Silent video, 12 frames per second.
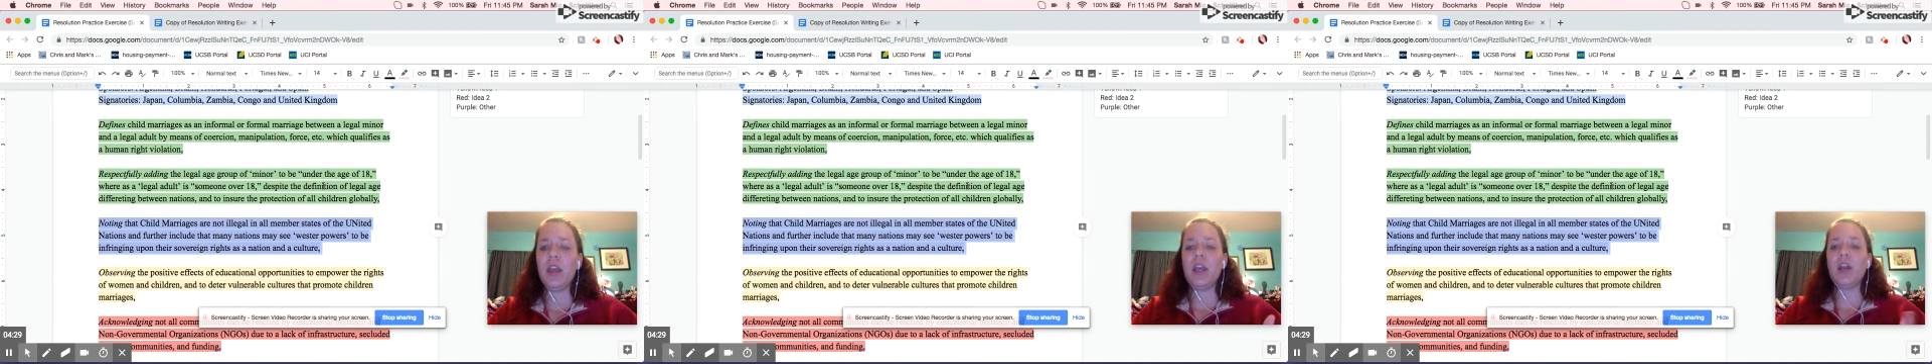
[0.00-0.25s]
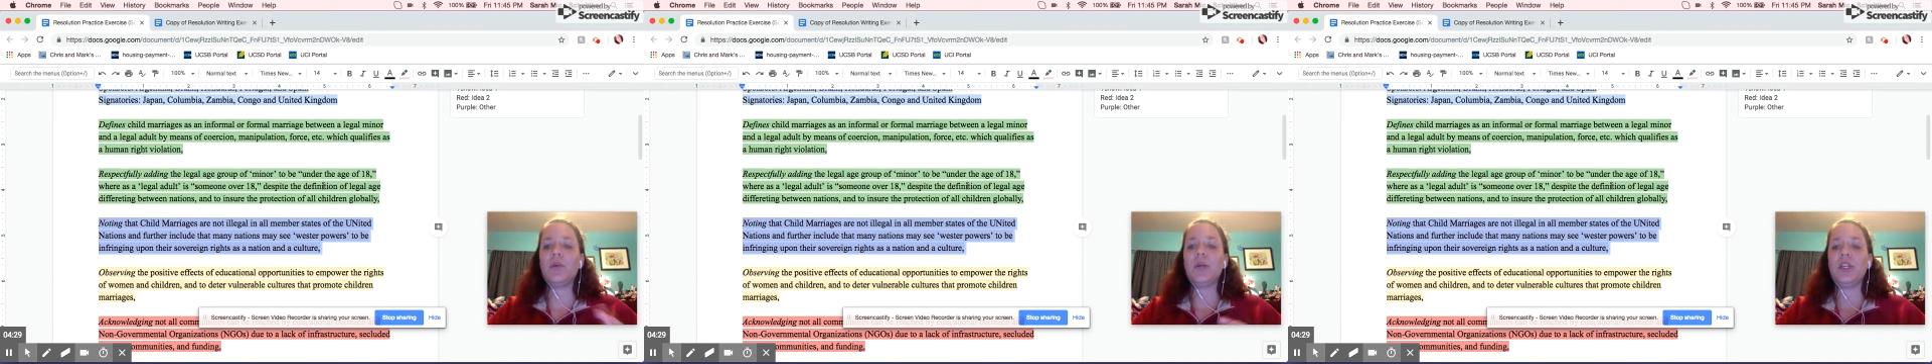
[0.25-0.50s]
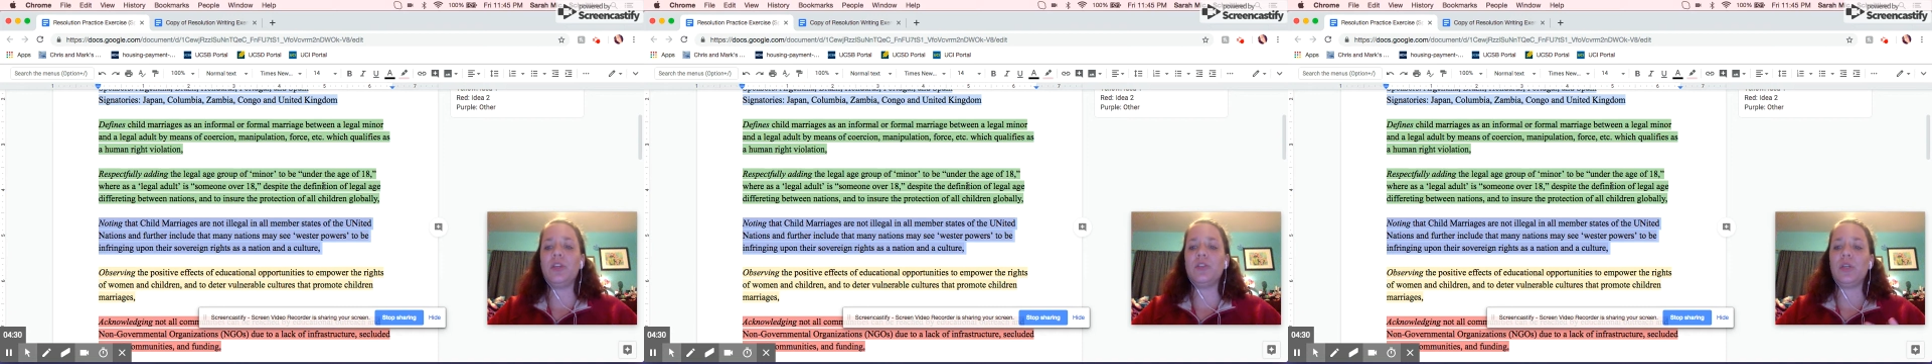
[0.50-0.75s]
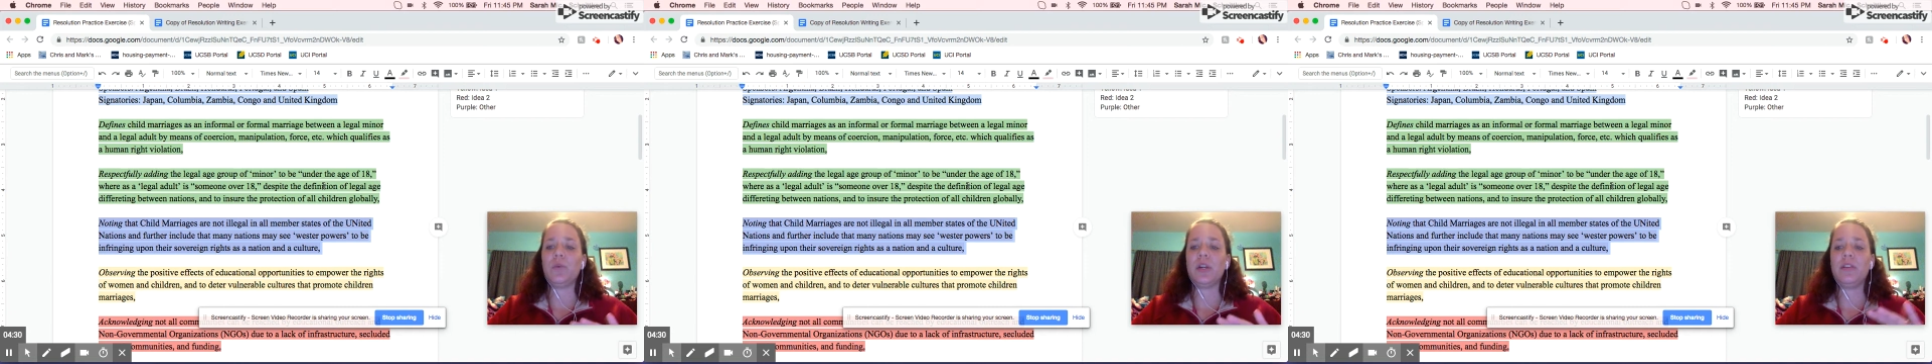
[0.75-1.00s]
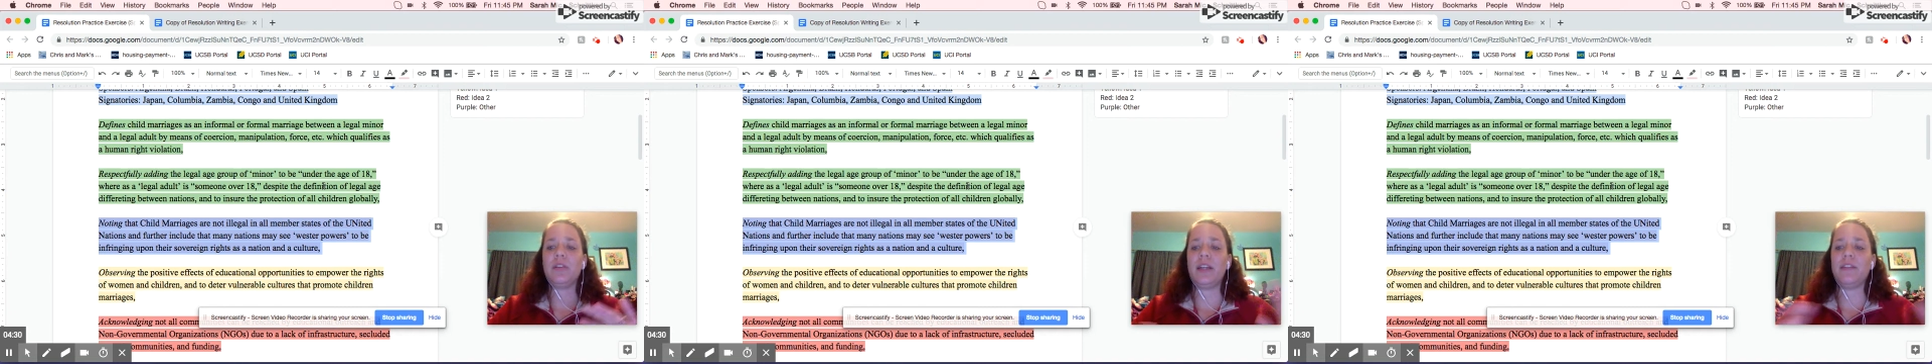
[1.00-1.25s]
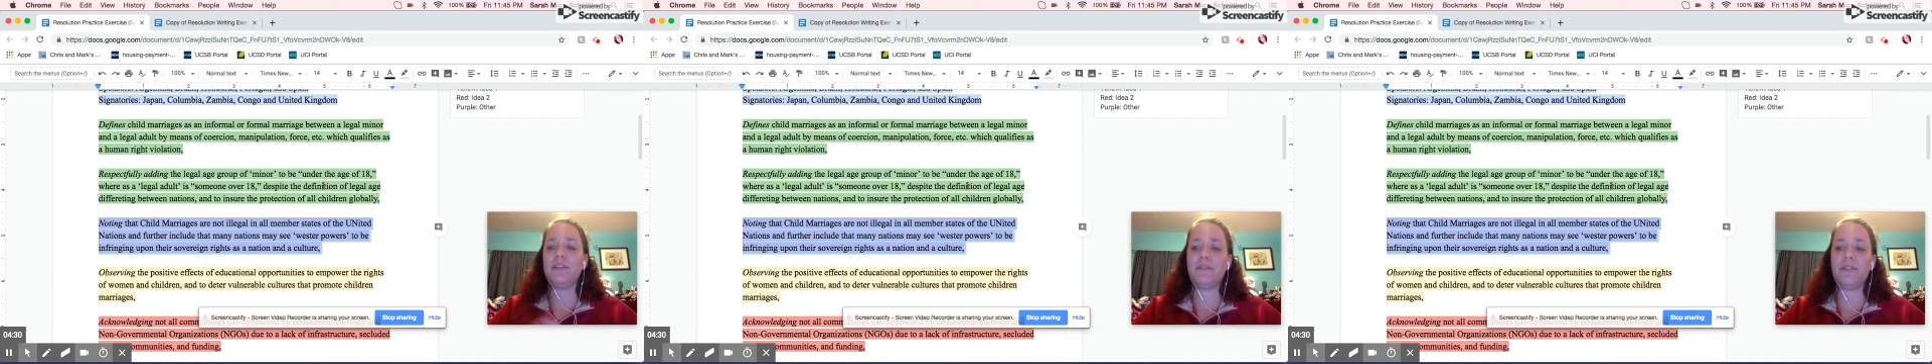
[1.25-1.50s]
Here we're using words
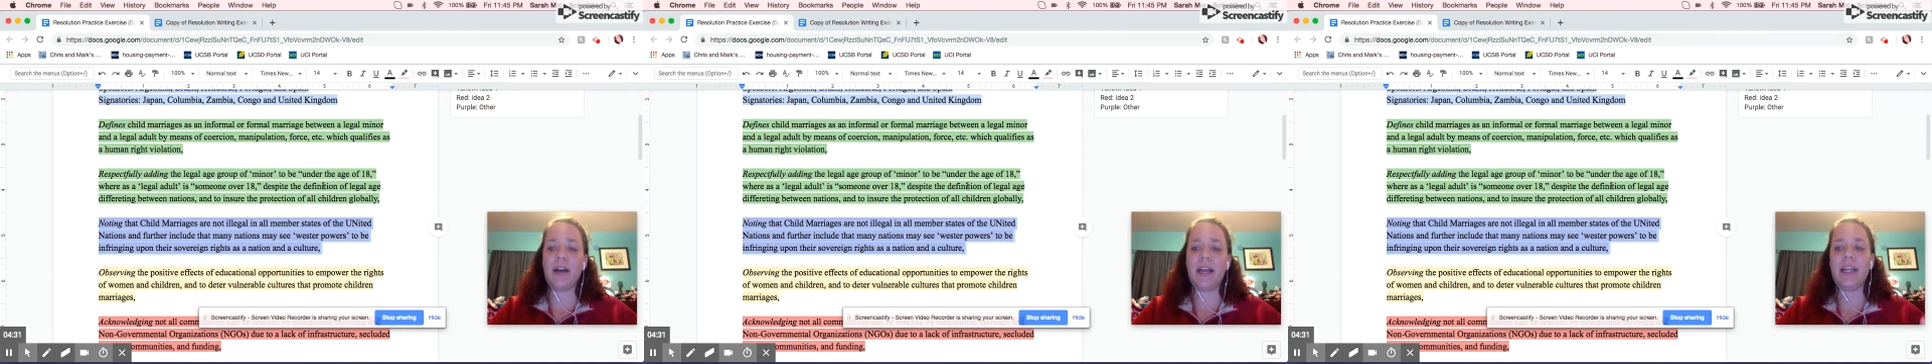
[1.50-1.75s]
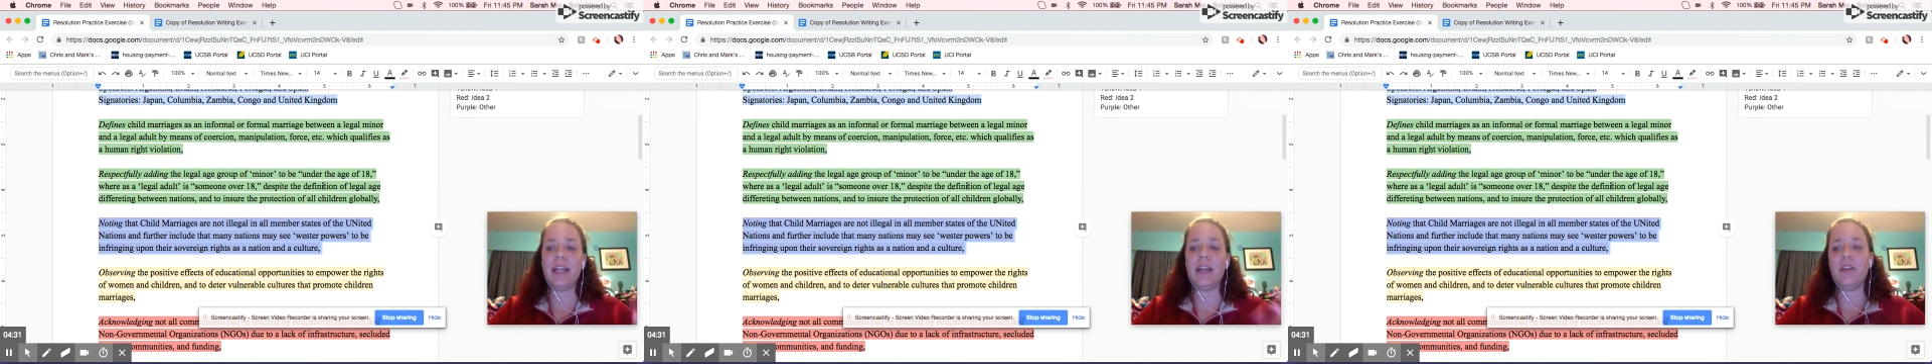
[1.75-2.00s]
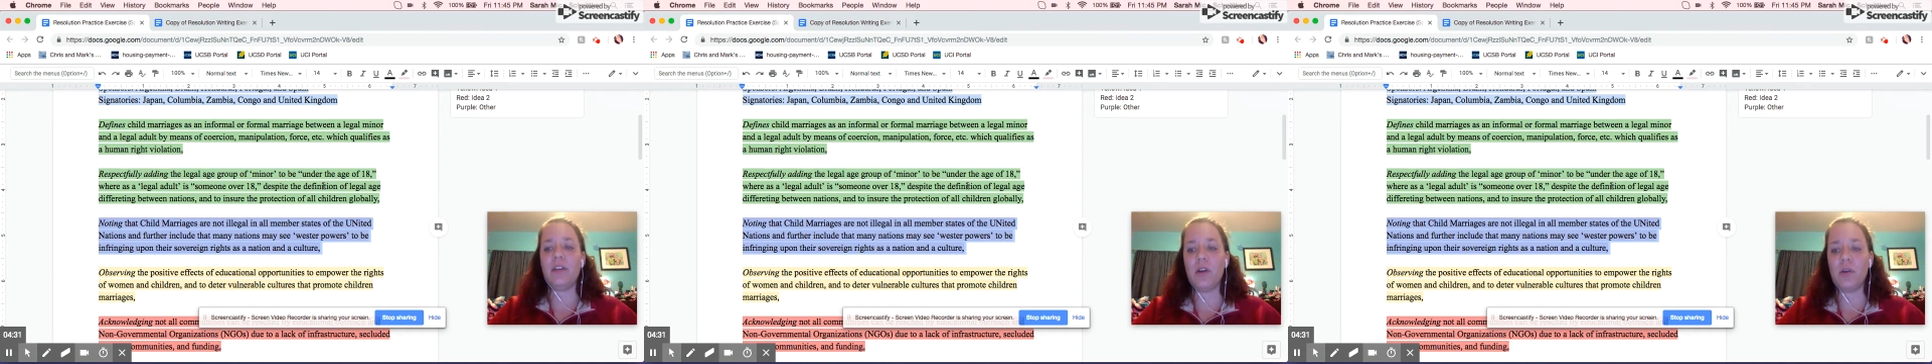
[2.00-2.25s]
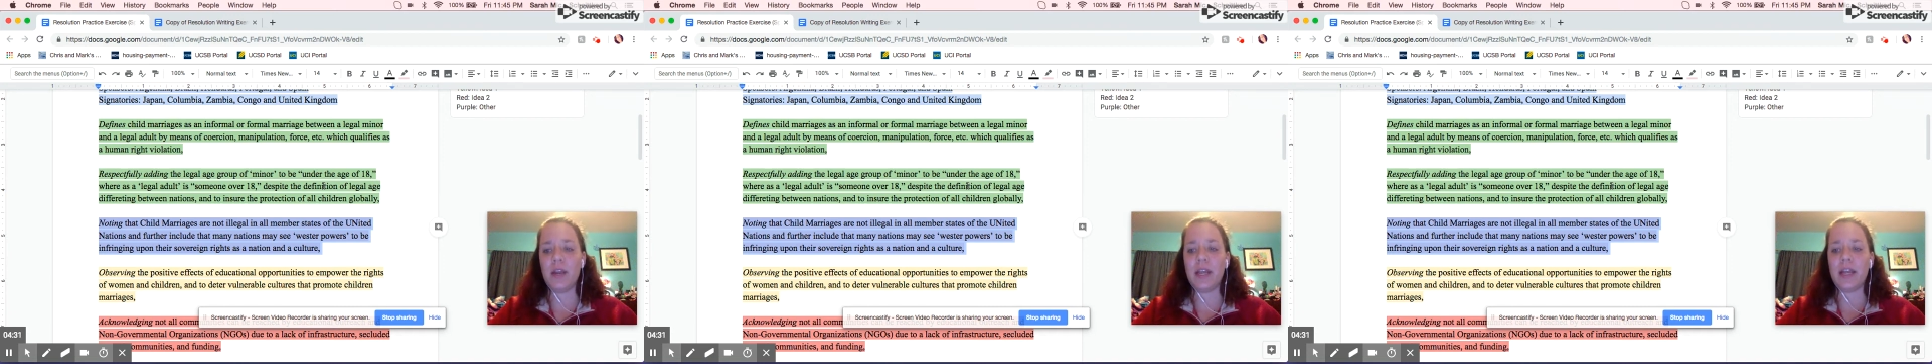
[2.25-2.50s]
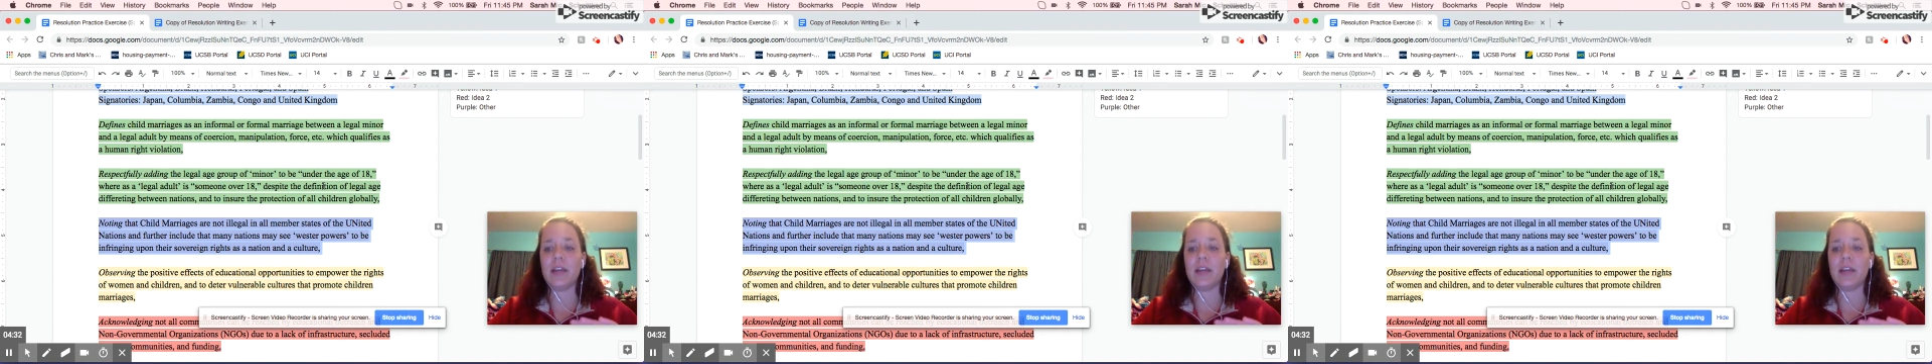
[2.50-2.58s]
like define and noting